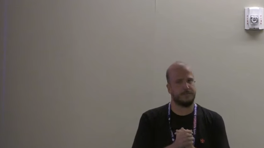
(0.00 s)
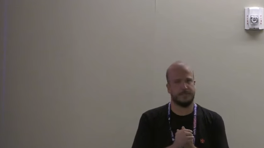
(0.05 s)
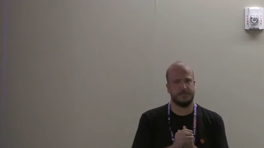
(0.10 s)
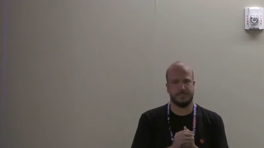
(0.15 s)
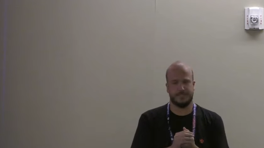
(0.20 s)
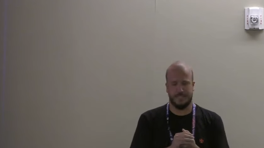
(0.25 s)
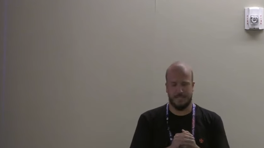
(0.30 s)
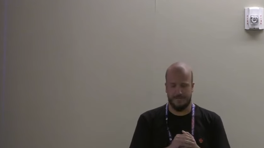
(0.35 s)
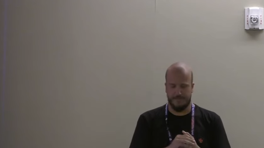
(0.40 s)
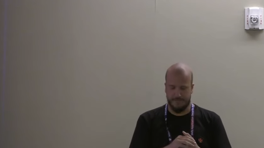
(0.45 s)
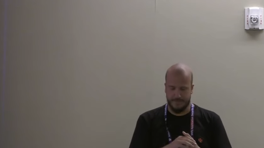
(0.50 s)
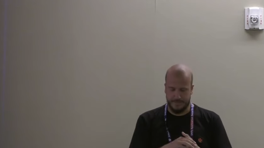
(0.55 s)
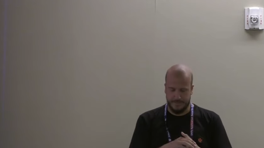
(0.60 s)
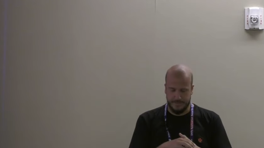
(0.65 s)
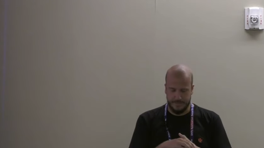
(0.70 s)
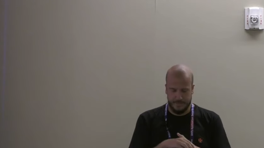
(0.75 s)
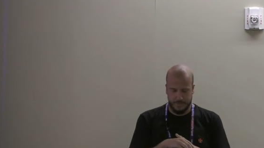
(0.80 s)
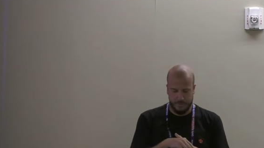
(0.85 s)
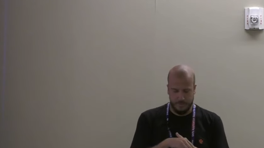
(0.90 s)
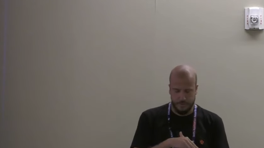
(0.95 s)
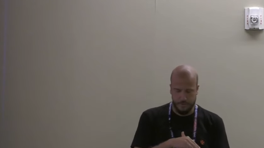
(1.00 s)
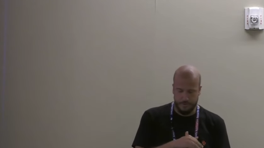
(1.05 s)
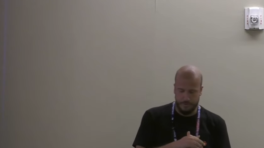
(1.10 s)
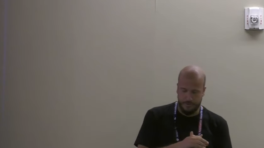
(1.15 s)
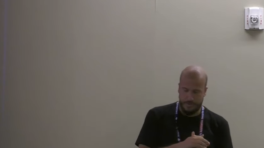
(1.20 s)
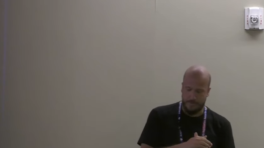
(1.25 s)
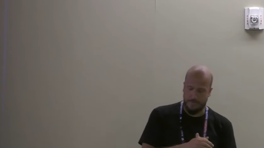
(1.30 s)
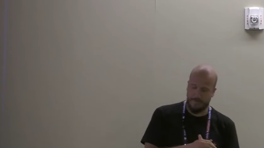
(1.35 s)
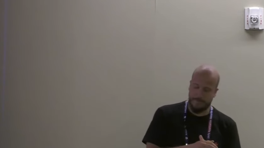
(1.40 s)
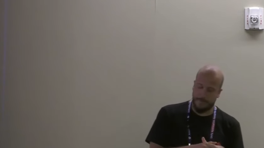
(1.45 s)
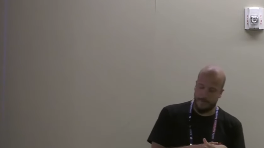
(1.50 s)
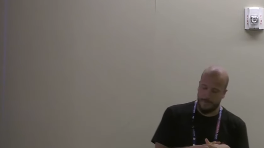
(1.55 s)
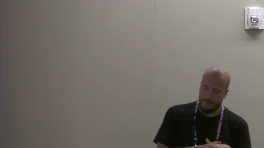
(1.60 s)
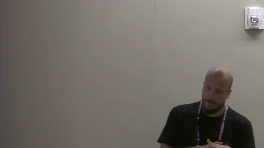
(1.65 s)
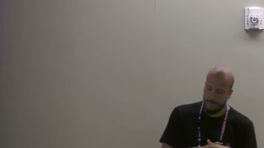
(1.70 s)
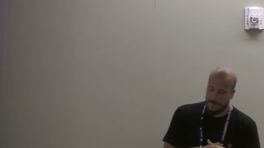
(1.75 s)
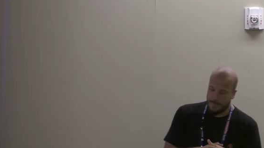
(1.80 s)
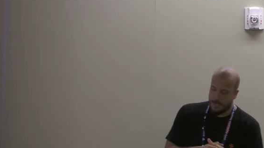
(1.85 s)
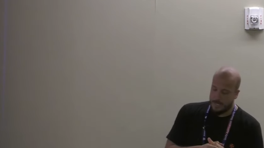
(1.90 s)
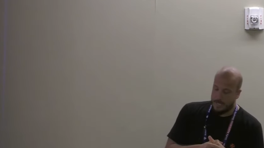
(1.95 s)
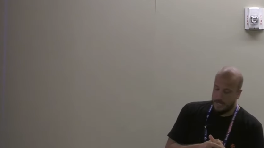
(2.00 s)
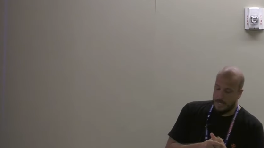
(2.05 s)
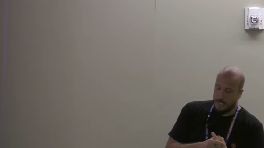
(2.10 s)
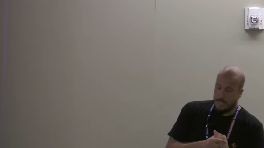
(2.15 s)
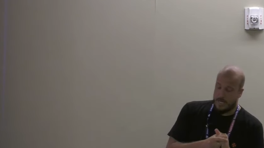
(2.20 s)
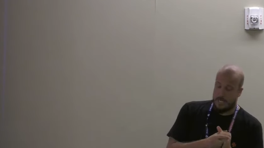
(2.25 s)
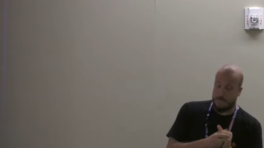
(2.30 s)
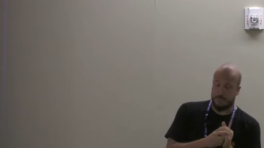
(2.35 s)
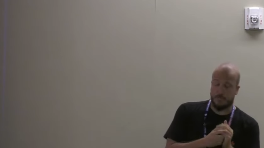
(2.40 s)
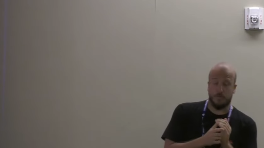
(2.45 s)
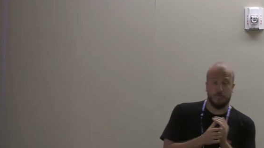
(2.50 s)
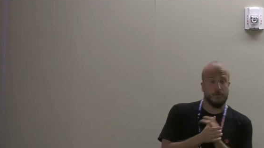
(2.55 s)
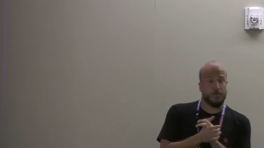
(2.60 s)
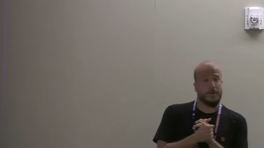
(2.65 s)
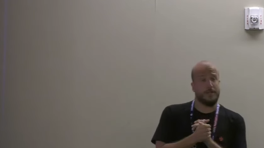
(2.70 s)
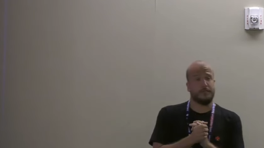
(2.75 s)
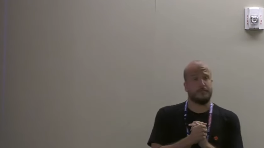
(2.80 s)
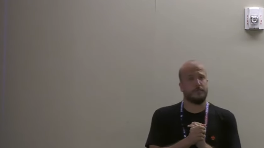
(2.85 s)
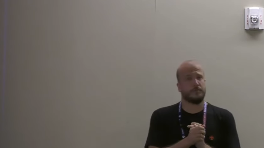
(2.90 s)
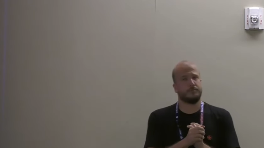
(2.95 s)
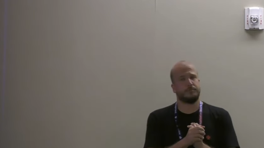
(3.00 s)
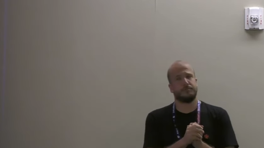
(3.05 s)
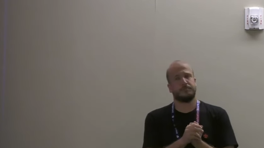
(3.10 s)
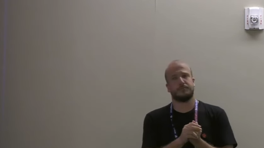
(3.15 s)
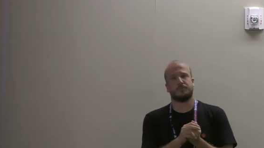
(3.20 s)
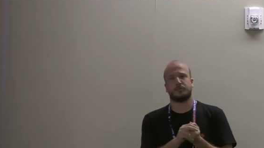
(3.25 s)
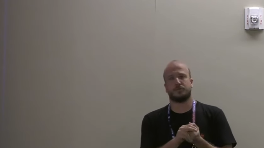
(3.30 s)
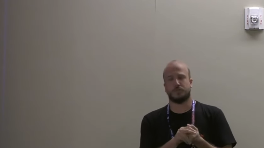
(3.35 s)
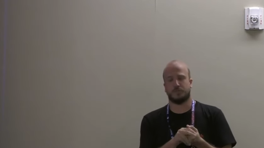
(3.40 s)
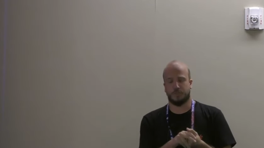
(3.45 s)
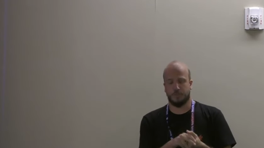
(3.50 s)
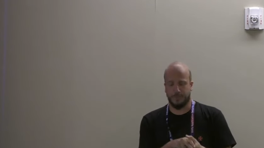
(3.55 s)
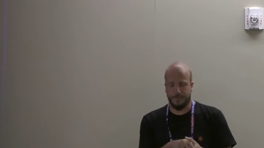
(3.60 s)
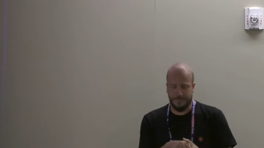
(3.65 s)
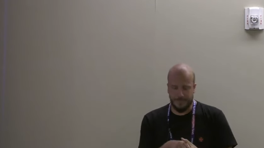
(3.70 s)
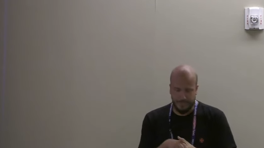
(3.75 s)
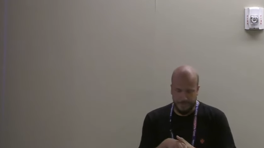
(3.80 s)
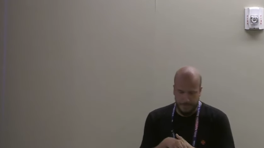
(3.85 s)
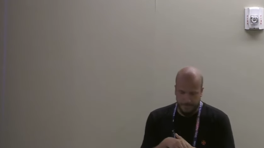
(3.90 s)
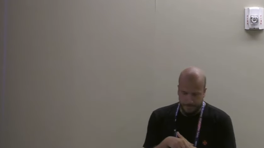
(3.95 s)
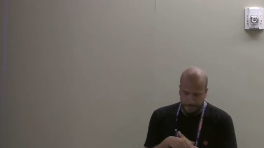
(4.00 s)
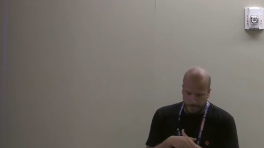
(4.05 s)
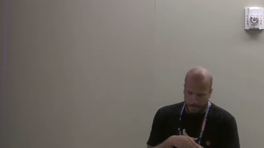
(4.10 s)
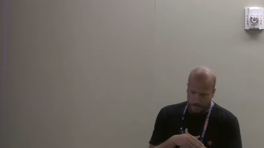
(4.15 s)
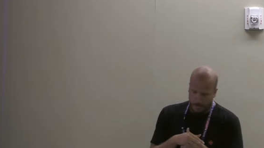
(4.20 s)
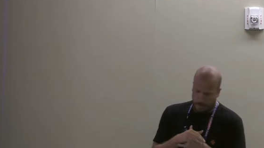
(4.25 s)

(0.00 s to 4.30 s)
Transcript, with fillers: of this event to having me. I'm so grateful to it